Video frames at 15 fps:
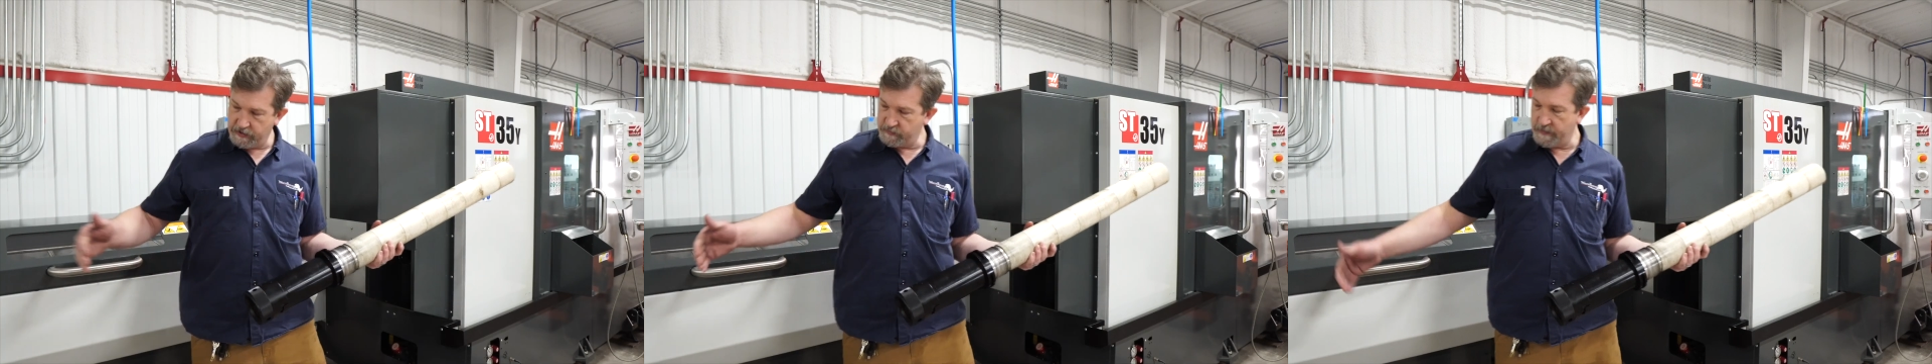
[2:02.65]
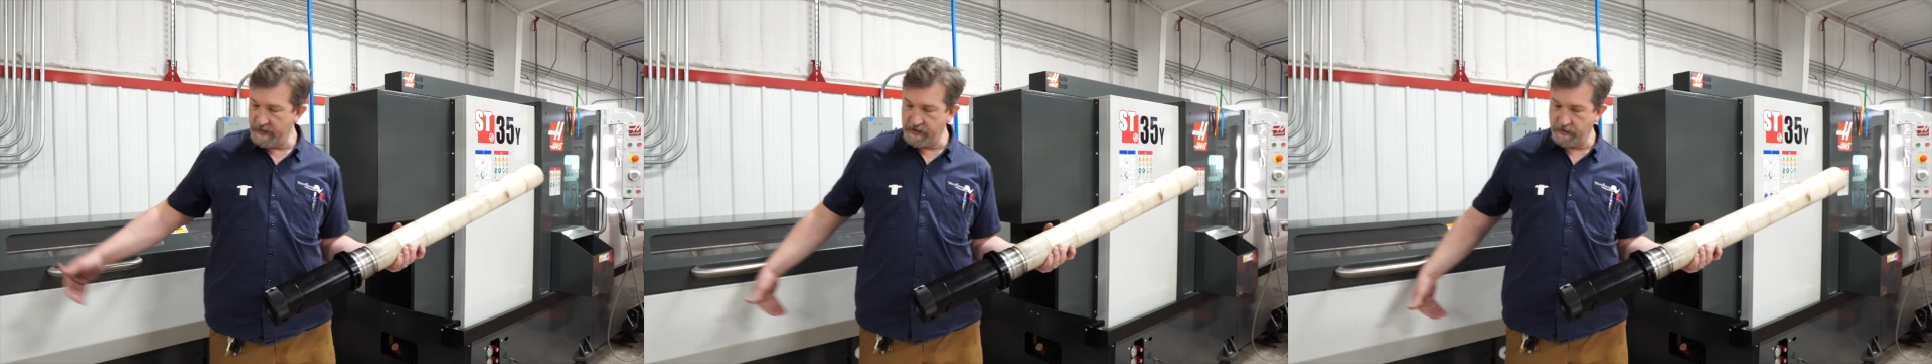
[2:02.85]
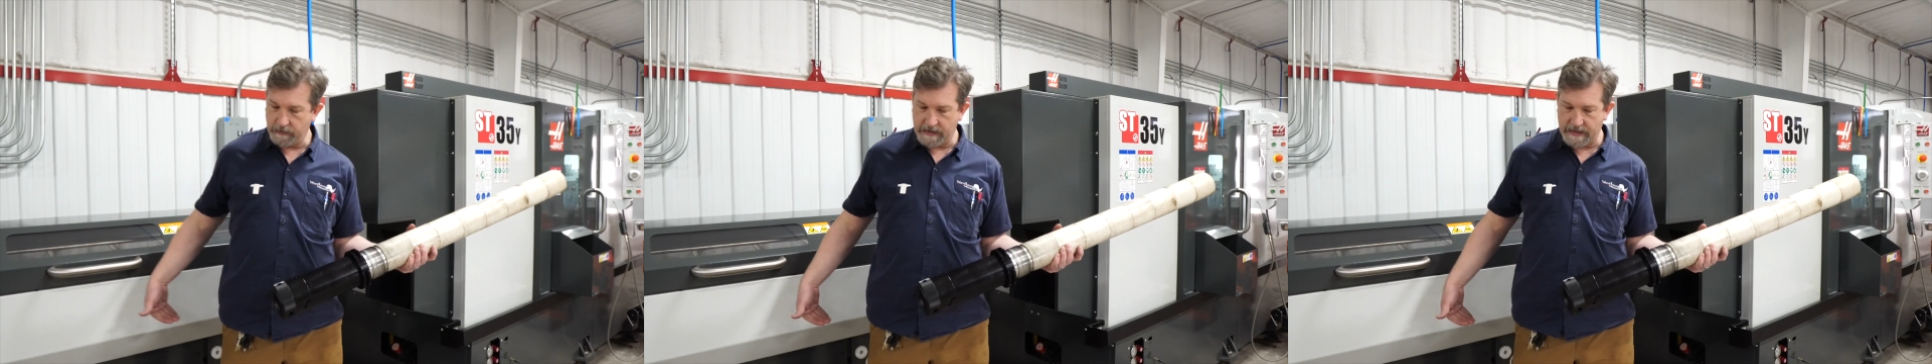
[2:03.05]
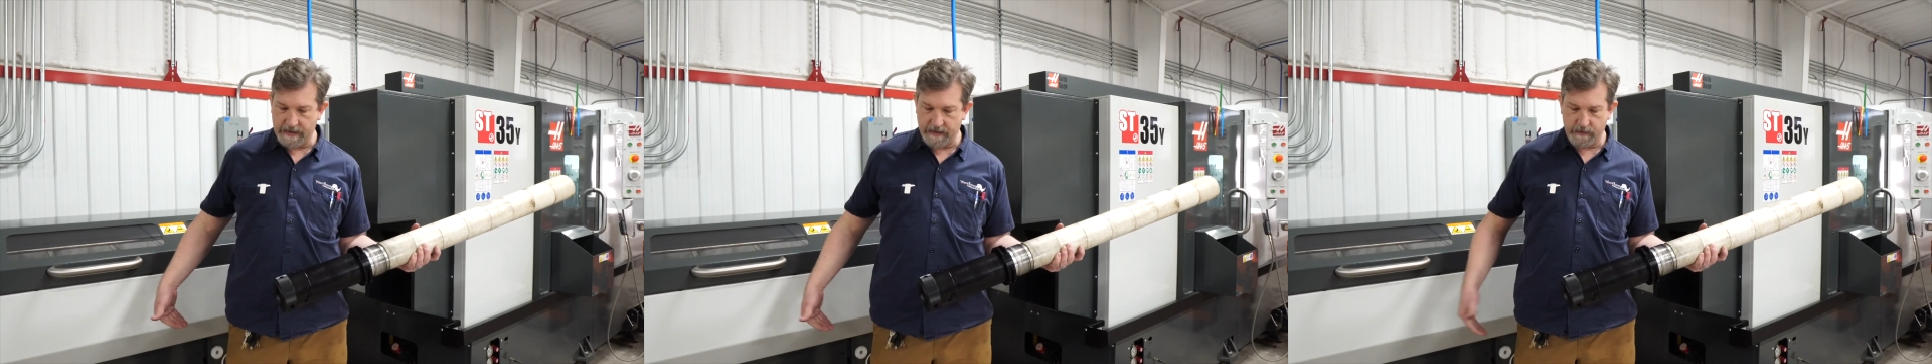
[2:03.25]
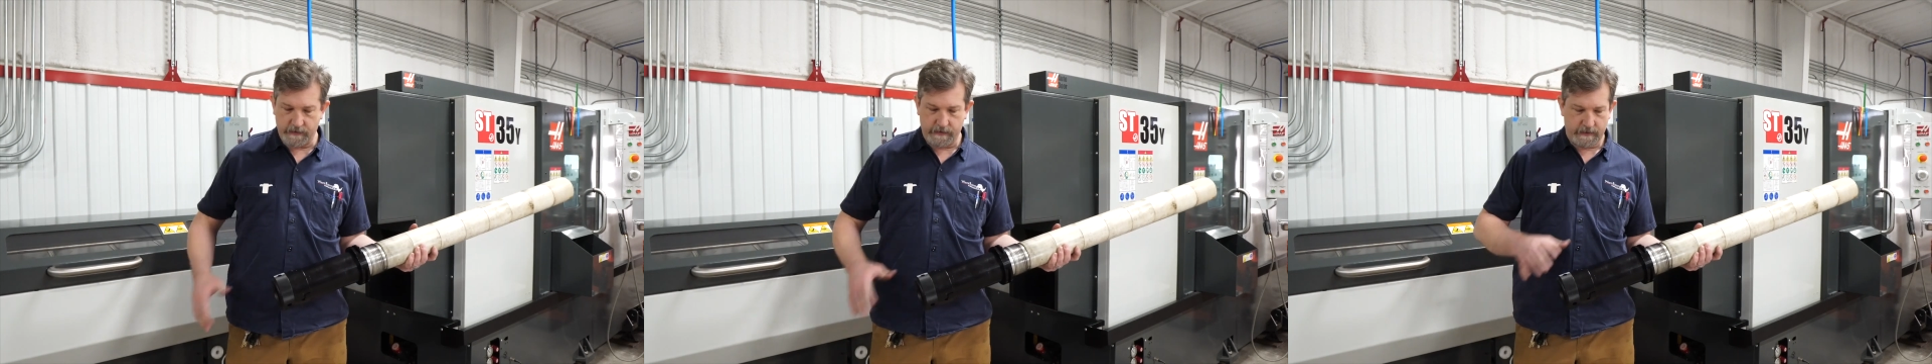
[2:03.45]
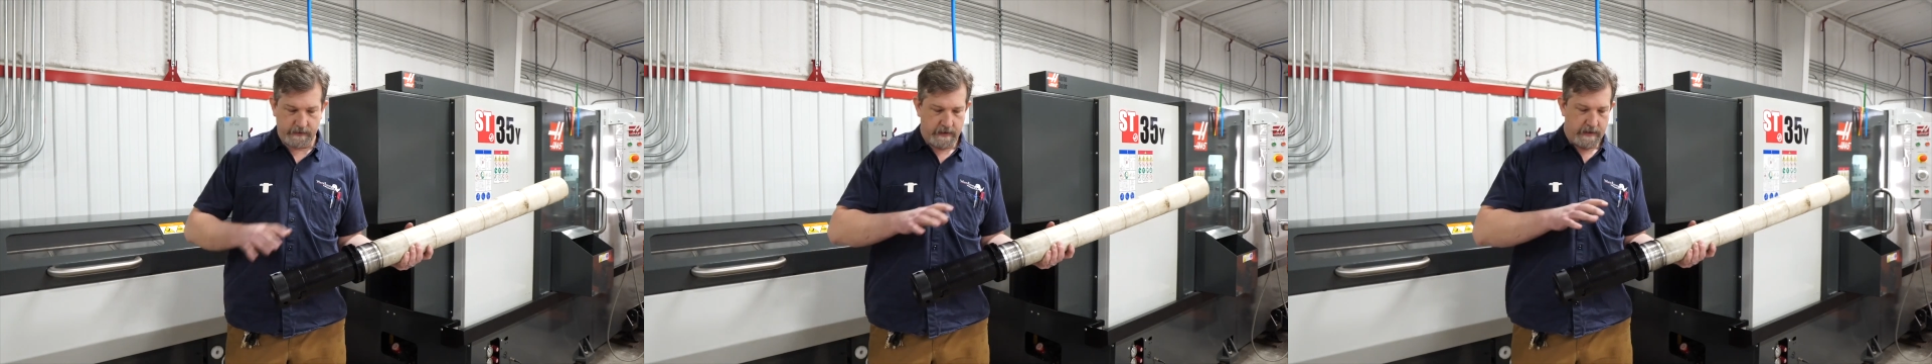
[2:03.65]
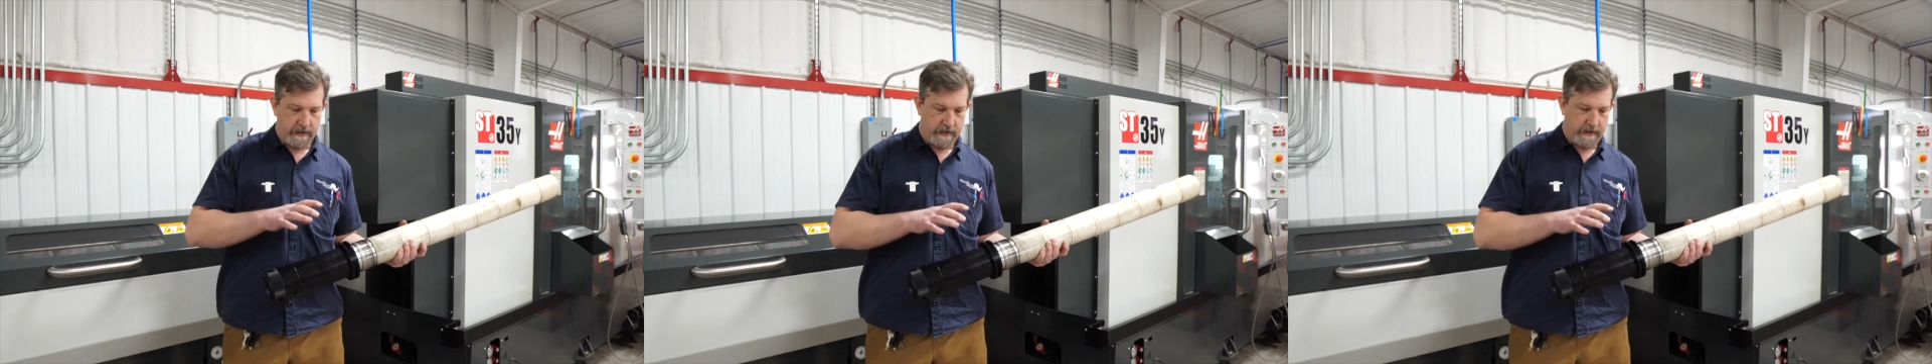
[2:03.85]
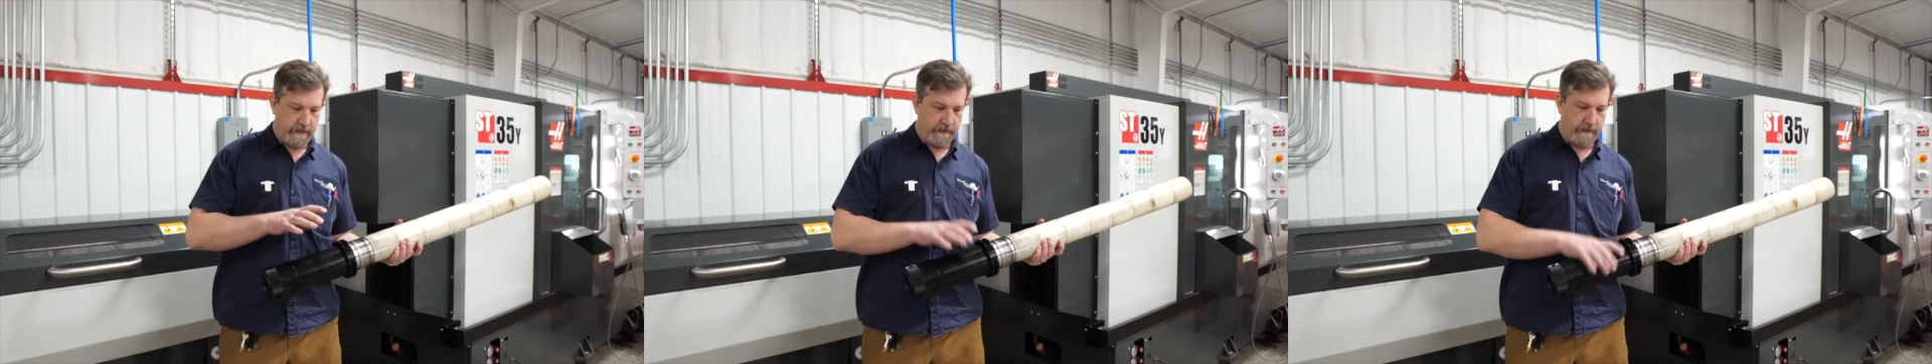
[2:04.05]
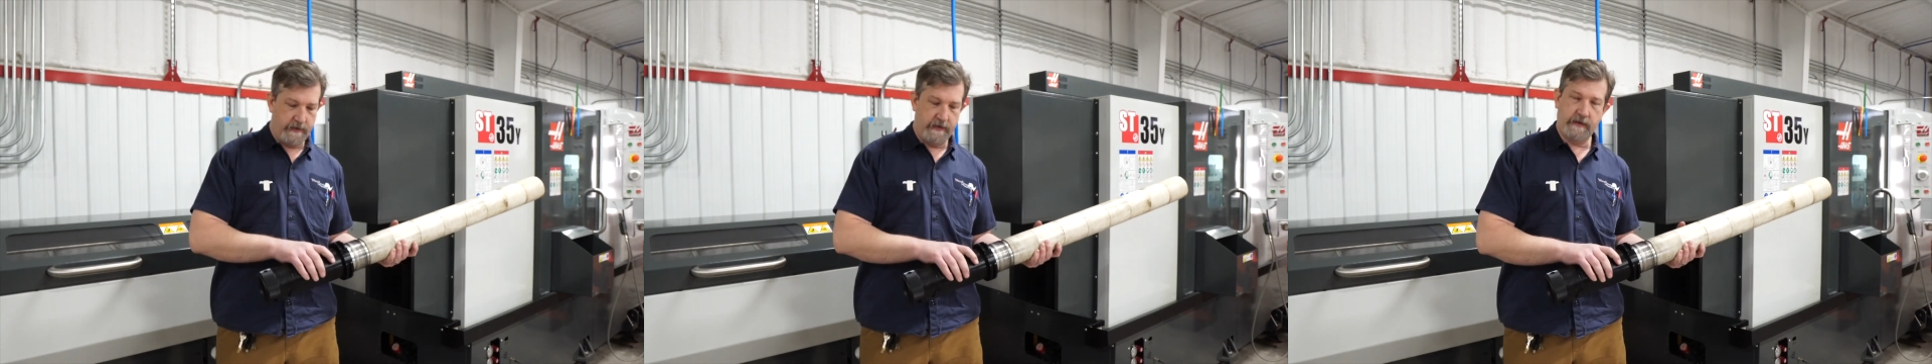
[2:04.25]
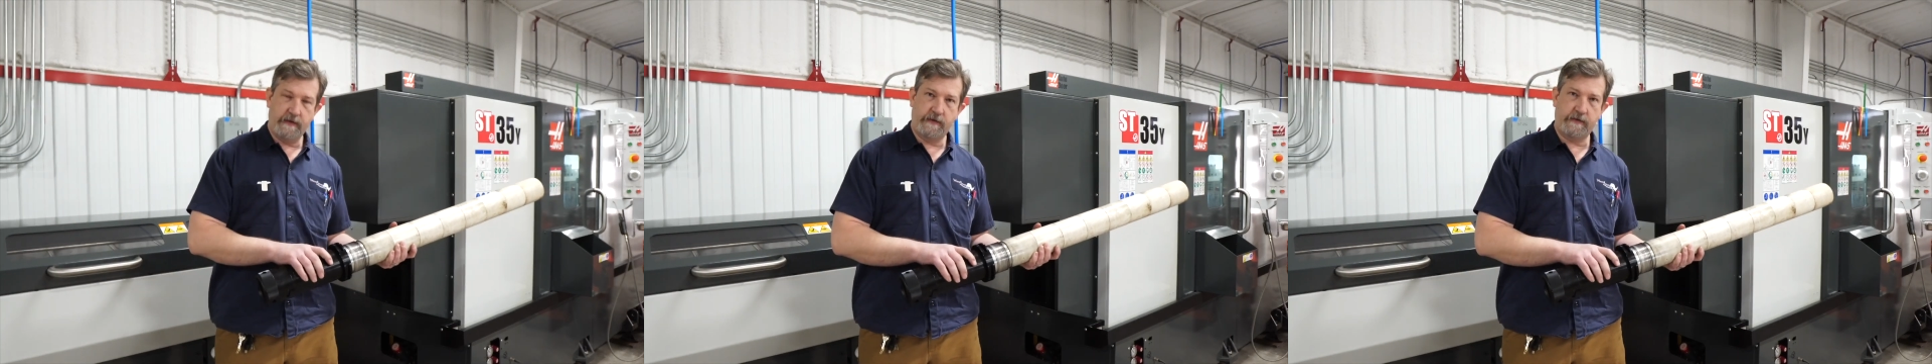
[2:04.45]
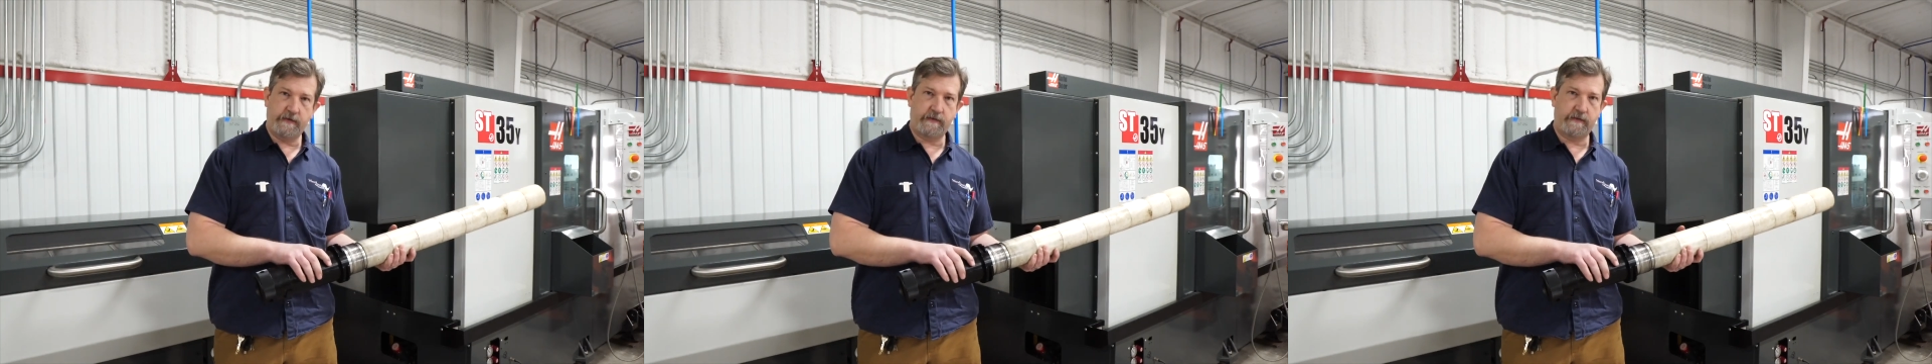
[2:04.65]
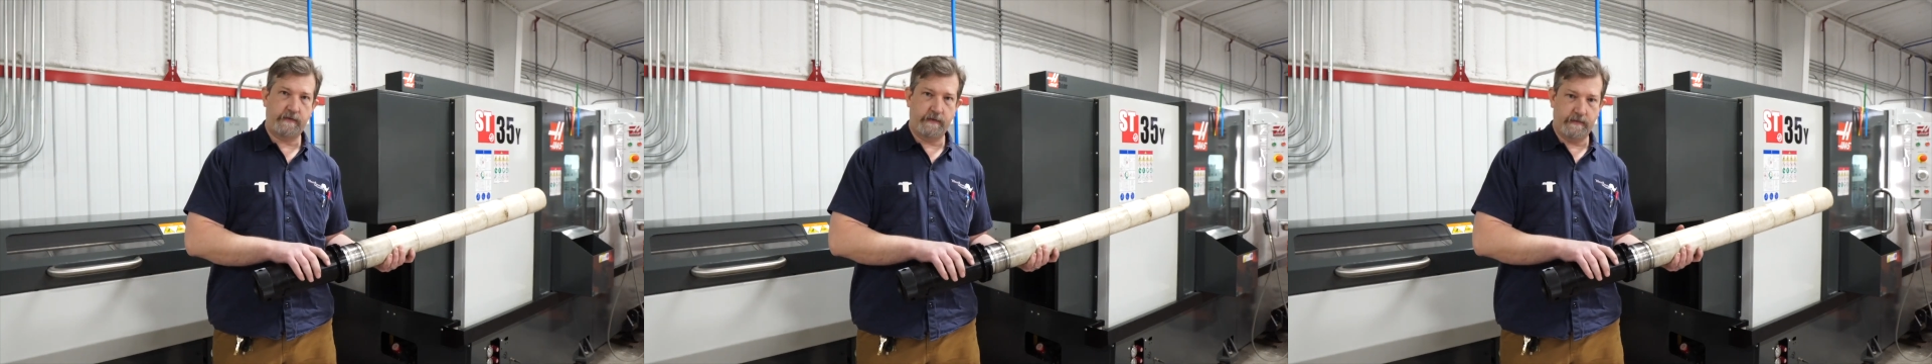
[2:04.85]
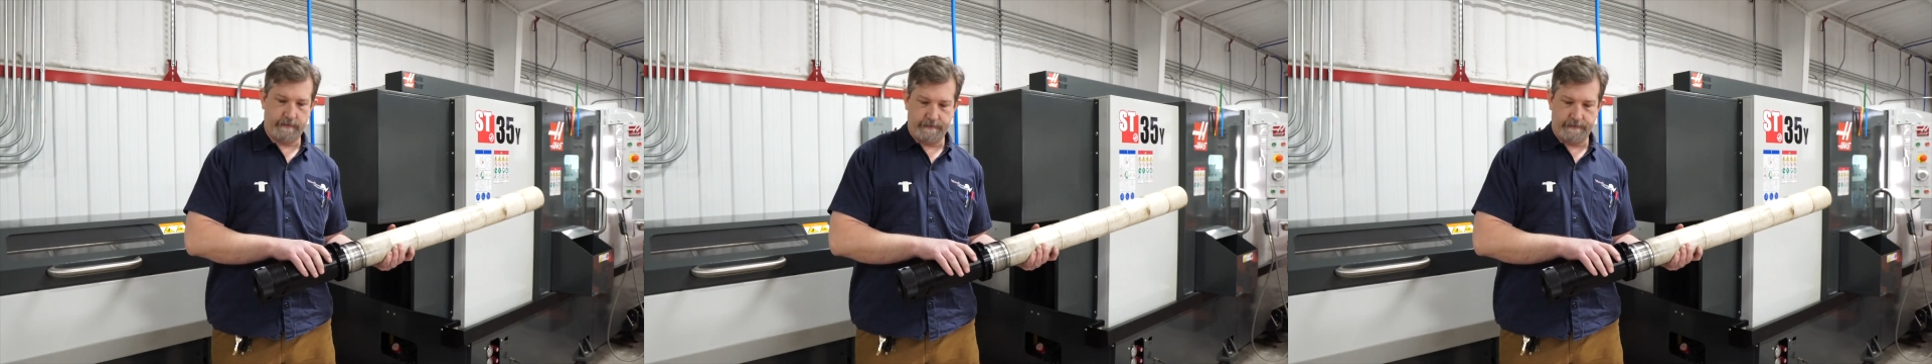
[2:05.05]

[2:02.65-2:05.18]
spindle liners, this